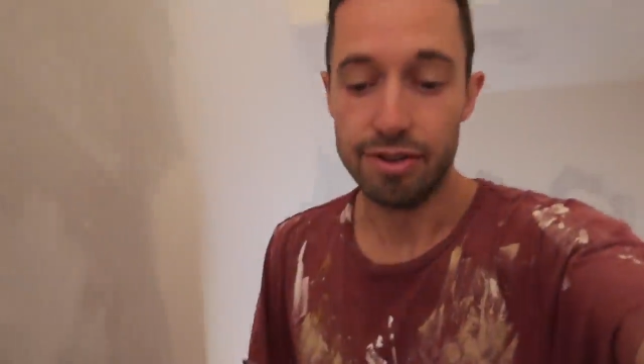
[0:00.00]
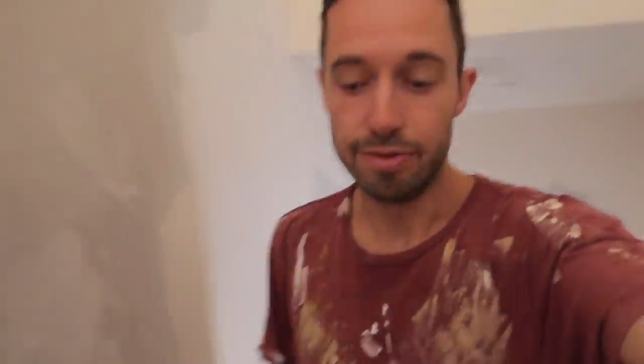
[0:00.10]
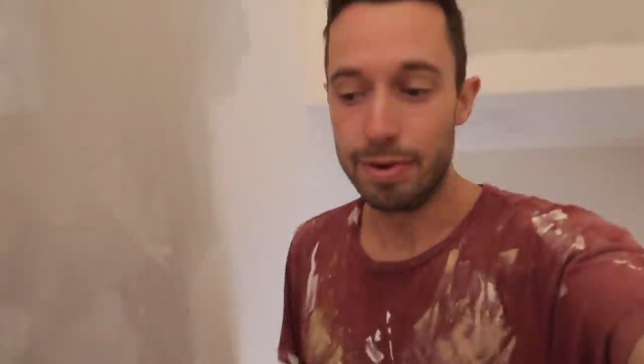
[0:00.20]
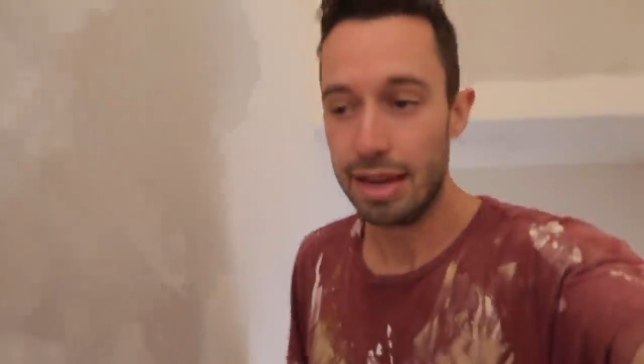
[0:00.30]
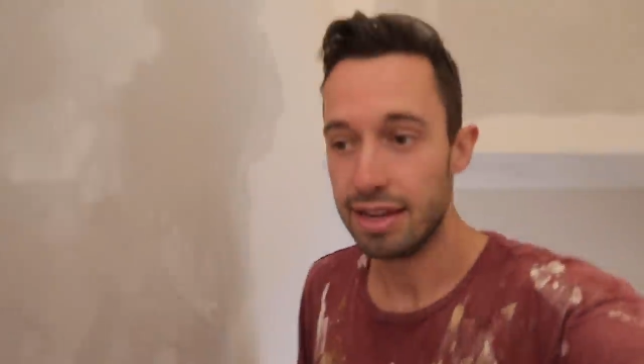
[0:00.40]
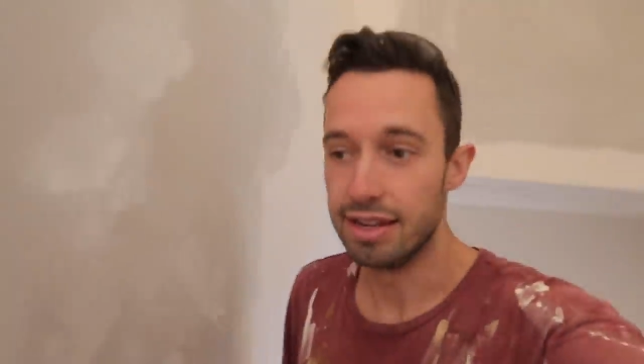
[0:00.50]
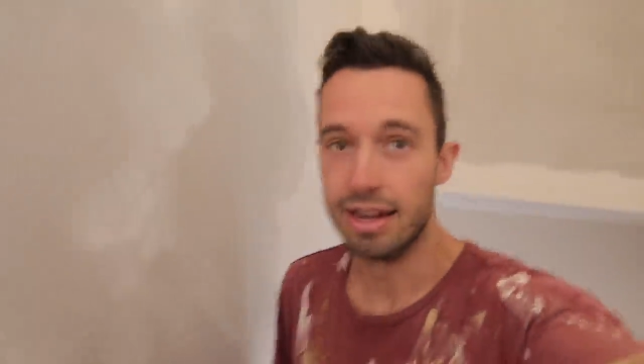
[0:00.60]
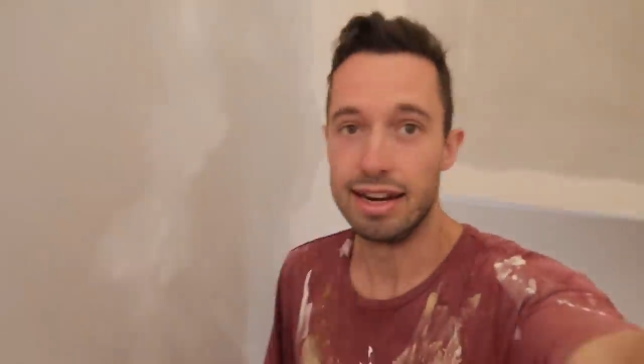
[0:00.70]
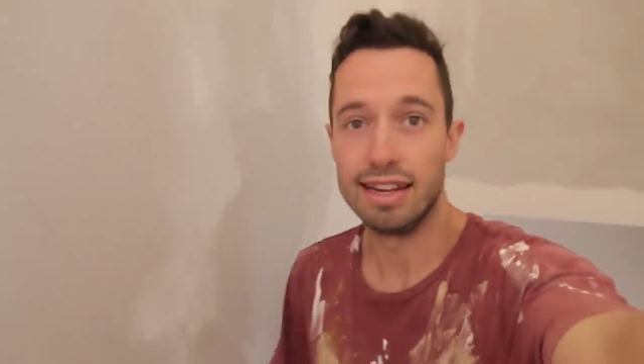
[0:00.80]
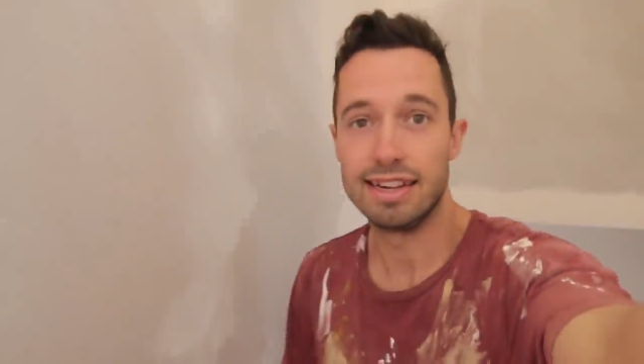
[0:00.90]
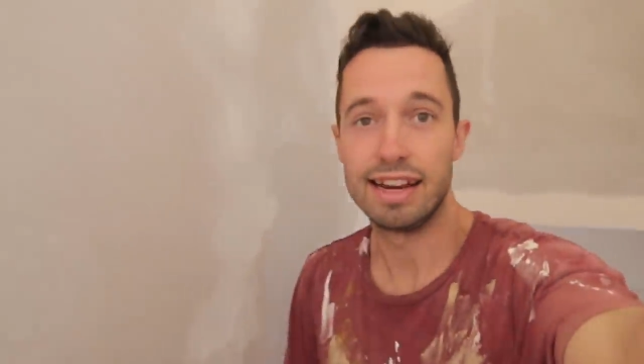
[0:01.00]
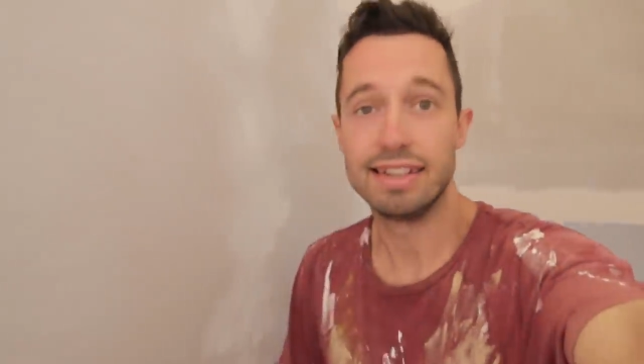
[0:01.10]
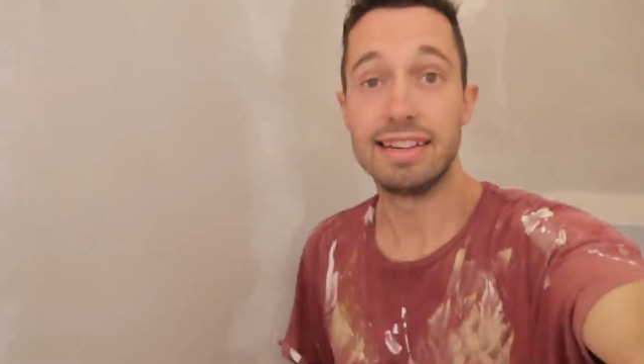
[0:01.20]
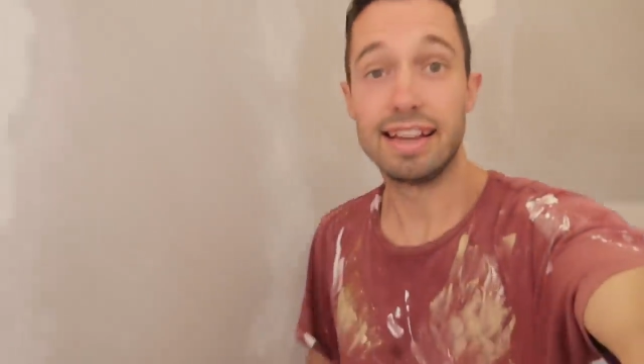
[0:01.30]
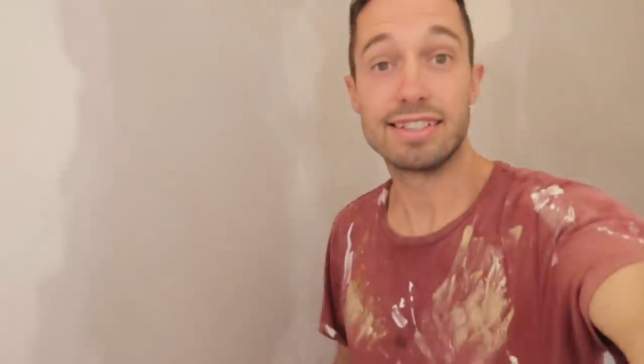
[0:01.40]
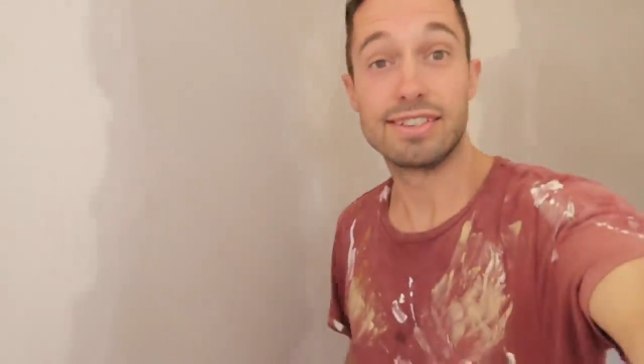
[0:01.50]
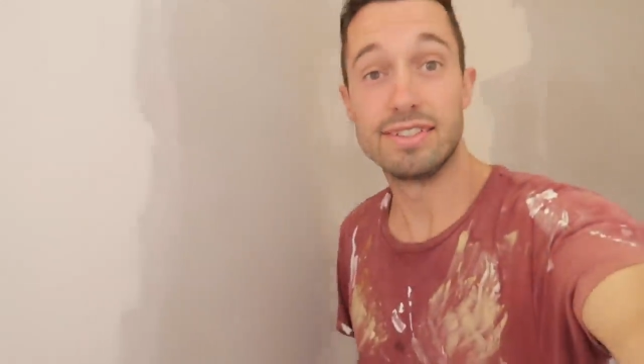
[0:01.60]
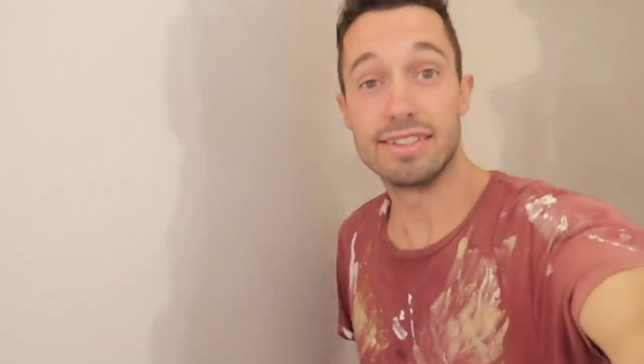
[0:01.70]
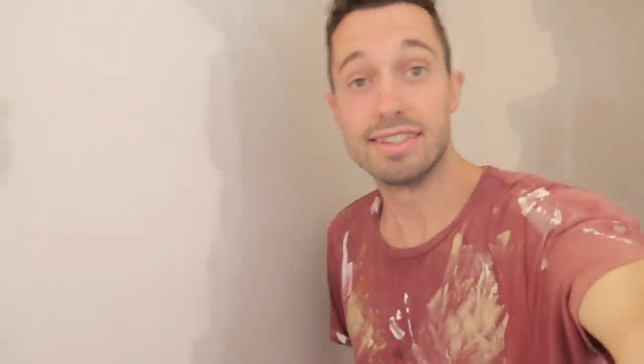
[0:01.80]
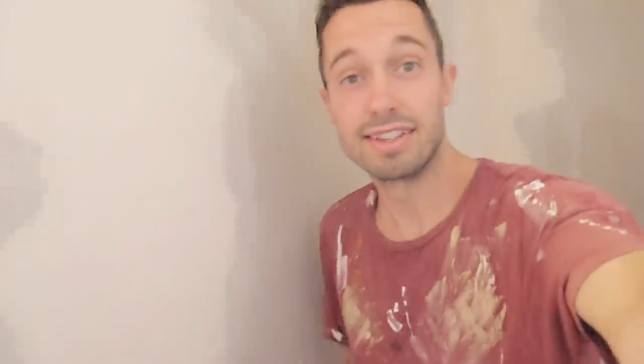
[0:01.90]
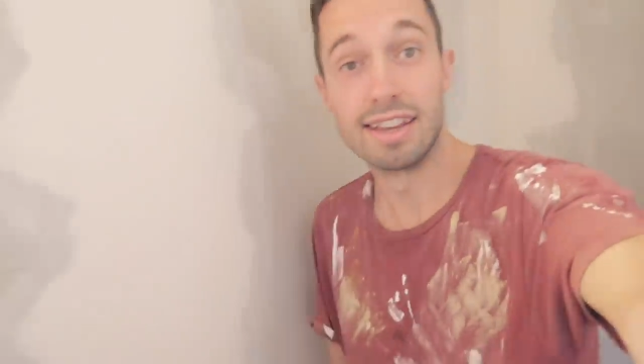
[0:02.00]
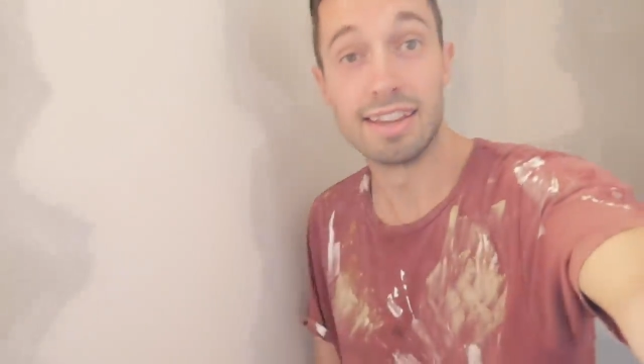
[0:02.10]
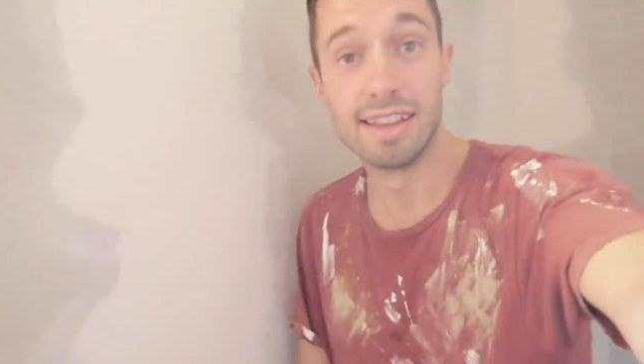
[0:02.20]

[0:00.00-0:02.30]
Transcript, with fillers: not making any day-to-day excuses,